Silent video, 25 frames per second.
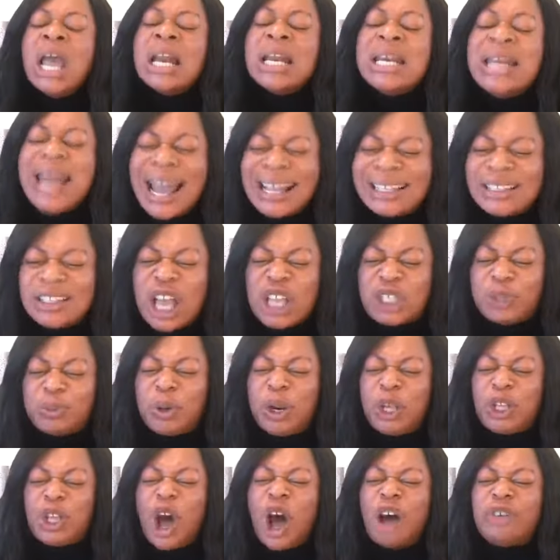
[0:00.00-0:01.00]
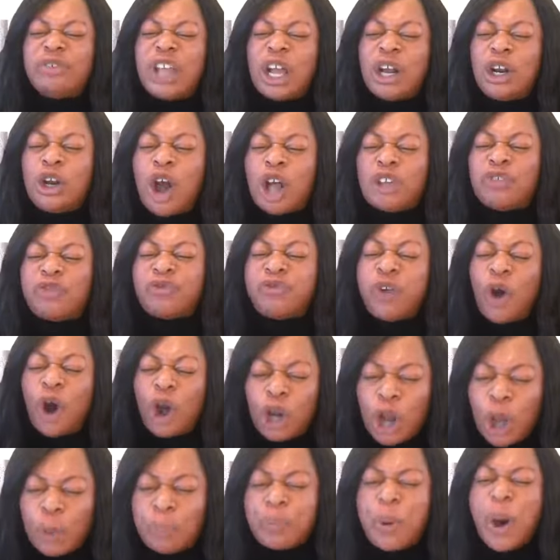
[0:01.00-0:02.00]
Let the spirit of the Lord
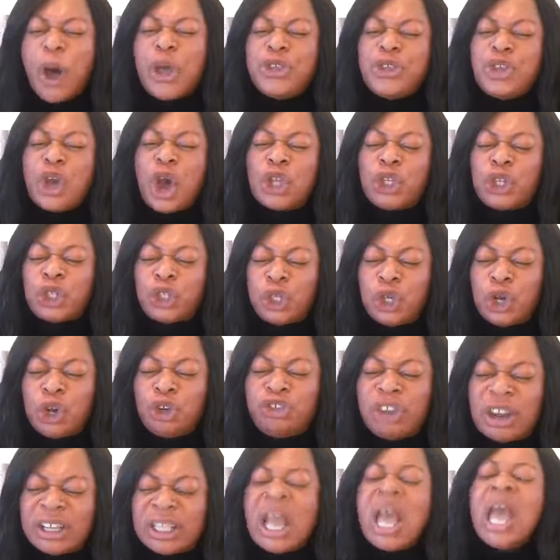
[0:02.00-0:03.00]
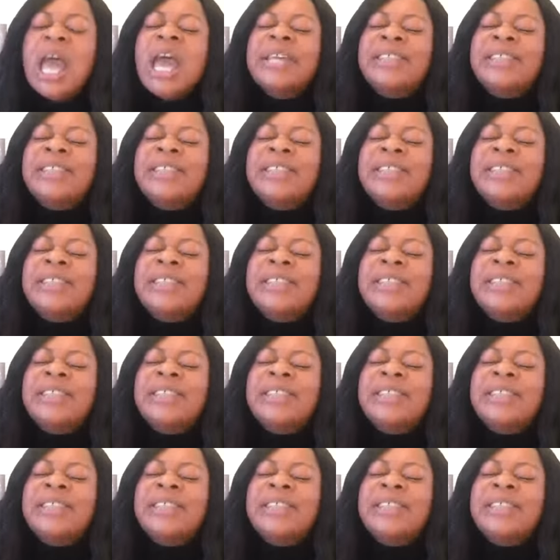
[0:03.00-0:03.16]
fall upon your children.